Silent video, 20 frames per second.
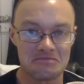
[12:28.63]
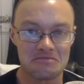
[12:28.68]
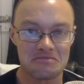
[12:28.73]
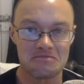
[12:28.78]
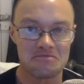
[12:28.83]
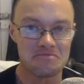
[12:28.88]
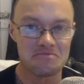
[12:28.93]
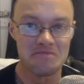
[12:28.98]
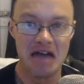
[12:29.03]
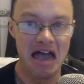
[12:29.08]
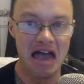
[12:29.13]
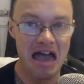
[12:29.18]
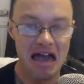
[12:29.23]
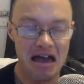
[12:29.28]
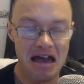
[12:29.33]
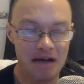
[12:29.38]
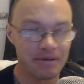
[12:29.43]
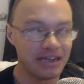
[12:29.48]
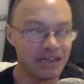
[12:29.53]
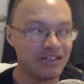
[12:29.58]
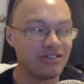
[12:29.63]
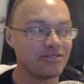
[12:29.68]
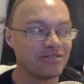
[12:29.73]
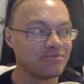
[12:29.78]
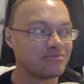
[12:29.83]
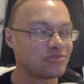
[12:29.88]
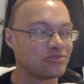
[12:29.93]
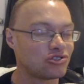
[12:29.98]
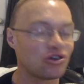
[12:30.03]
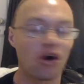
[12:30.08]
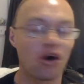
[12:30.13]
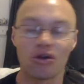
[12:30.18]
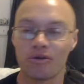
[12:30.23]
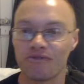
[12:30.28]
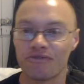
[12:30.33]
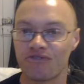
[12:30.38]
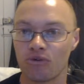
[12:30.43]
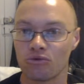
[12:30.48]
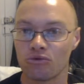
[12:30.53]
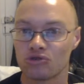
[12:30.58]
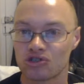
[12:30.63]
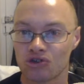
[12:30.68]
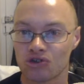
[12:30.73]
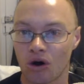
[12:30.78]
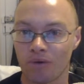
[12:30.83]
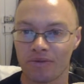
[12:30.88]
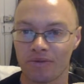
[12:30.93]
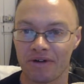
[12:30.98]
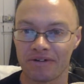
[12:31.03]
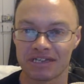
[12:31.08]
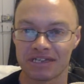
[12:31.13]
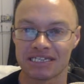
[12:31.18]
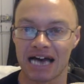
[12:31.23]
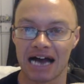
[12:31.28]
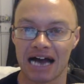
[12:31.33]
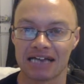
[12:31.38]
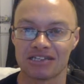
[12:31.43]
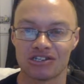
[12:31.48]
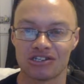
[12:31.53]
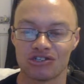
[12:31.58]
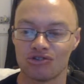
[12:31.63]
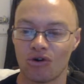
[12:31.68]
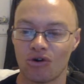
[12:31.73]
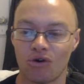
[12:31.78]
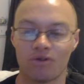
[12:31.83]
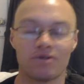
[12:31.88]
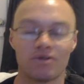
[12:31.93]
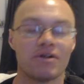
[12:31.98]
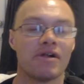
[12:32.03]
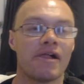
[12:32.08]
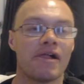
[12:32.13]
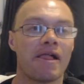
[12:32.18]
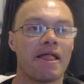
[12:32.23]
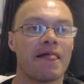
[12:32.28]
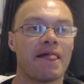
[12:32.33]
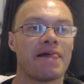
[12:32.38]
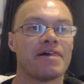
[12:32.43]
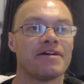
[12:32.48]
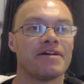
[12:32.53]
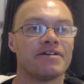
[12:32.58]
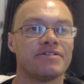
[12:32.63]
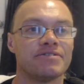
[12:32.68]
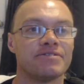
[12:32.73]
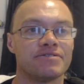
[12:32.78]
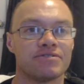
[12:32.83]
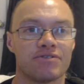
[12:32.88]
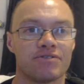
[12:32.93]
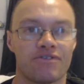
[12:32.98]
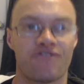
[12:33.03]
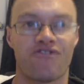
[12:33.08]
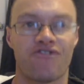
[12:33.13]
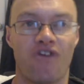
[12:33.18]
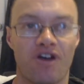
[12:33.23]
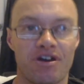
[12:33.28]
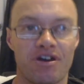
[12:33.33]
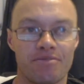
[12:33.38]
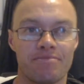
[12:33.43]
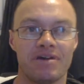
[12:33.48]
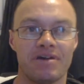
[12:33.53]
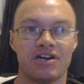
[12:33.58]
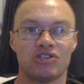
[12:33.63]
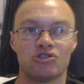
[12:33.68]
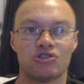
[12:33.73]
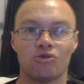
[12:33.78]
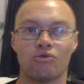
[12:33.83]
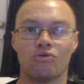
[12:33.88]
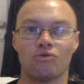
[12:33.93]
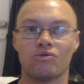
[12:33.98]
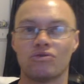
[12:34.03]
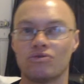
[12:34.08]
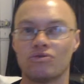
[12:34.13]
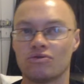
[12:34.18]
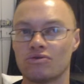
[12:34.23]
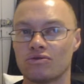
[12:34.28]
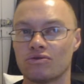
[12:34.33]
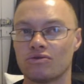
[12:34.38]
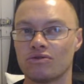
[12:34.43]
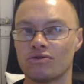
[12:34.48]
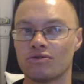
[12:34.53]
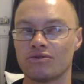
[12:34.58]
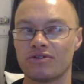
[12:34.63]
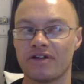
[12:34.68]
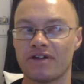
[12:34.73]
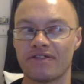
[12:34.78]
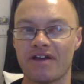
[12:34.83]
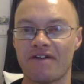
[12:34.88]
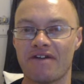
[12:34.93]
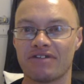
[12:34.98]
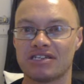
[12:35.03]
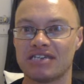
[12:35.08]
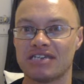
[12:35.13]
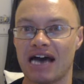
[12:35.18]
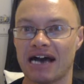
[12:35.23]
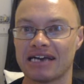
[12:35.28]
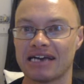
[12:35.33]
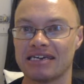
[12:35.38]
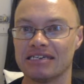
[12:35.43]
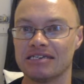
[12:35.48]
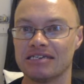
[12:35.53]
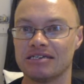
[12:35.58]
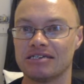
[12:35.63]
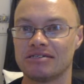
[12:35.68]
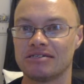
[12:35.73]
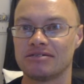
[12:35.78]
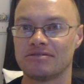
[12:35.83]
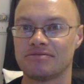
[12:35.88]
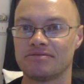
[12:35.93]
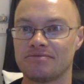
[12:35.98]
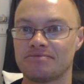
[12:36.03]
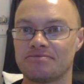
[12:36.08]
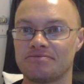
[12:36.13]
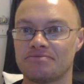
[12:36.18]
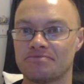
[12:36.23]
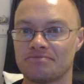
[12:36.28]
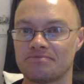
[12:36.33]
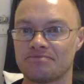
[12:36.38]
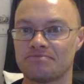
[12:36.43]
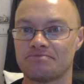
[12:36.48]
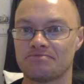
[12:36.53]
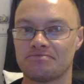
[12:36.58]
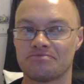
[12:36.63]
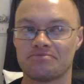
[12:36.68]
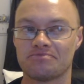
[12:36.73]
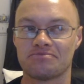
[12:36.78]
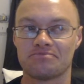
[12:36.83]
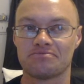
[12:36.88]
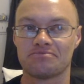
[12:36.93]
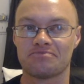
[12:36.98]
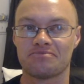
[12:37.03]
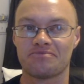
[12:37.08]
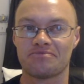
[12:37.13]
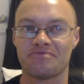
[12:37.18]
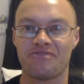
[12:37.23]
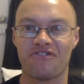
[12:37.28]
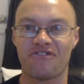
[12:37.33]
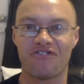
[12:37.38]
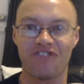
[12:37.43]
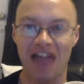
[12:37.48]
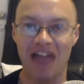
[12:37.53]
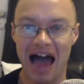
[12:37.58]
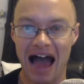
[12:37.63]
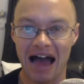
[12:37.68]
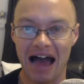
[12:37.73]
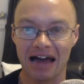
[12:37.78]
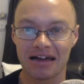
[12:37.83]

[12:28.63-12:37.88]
meh. I mean, Tottenham full stop, their attack does not frighten me at all. That their attack is flat,